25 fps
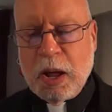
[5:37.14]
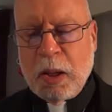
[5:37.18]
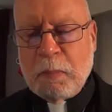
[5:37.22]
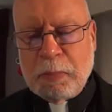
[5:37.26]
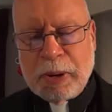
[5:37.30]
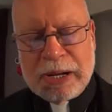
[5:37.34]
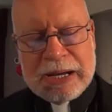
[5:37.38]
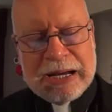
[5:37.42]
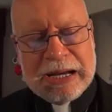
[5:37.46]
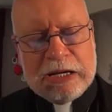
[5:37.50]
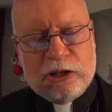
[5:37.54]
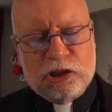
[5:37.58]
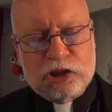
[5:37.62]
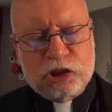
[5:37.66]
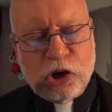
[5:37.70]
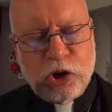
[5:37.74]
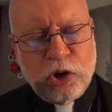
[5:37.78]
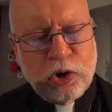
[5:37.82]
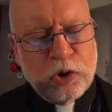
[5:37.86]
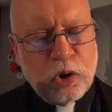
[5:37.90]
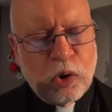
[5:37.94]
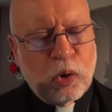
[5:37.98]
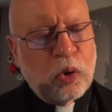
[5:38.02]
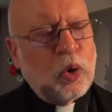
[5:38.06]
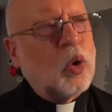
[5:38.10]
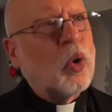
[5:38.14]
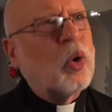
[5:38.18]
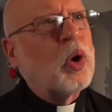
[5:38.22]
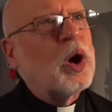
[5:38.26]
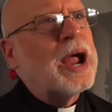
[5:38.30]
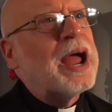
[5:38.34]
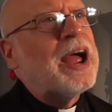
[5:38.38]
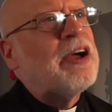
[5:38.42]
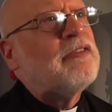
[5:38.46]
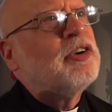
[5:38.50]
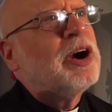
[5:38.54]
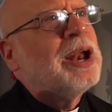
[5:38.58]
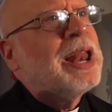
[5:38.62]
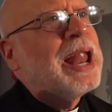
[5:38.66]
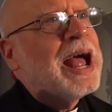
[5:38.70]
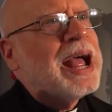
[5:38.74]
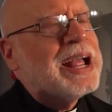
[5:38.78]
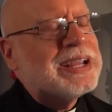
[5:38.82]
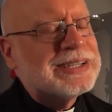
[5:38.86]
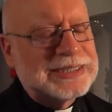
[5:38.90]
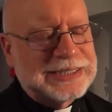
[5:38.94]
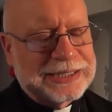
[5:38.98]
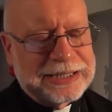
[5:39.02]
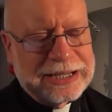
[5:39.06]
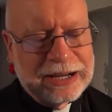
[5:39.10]
But eternal or
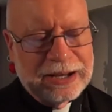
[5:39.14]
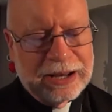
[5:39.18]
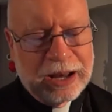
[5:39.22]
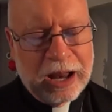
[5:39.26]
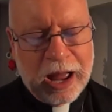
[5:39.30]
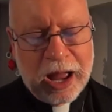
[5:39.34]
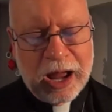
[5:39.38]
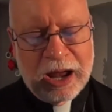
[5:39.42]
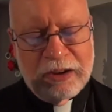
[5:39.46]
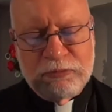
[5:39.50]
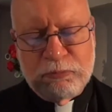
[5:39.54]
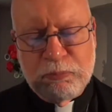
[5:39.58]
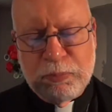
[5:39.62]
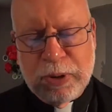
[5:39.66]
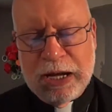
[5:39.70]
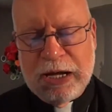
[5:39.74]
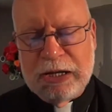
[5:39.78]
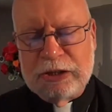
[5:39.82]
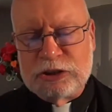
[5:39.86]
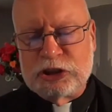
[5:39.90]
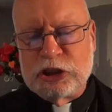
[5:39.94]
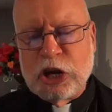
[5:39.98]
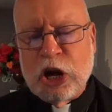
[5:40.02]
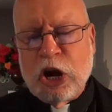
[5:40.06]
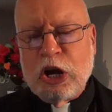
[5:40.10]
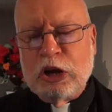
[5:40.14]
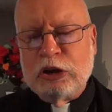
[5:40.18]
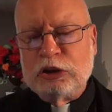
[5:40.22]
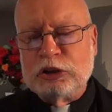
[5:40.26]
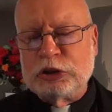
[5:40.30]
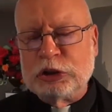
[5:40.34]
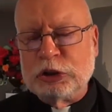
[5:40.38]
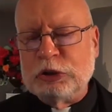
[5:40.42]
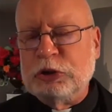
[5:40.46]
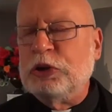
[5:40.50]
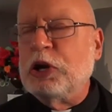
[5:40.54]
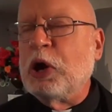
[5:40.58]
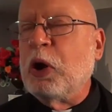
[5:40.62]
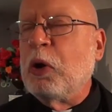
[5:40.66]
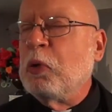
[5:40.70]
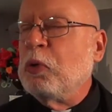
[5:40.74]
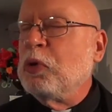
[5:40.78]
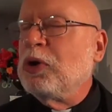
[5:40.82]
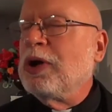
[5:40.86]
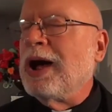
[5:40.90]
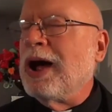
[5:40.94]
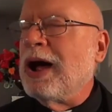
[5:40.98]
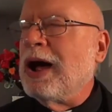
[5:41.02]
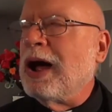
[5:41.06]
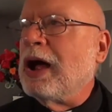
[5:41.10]
everlasting life means to know
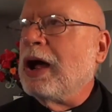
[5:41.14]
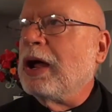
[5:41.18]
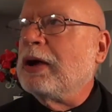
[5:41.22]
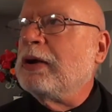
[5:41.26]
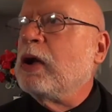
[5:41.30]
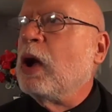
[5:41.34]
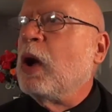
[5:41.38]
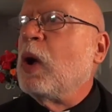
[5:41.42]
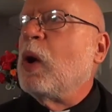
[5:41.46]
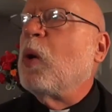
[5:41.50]
God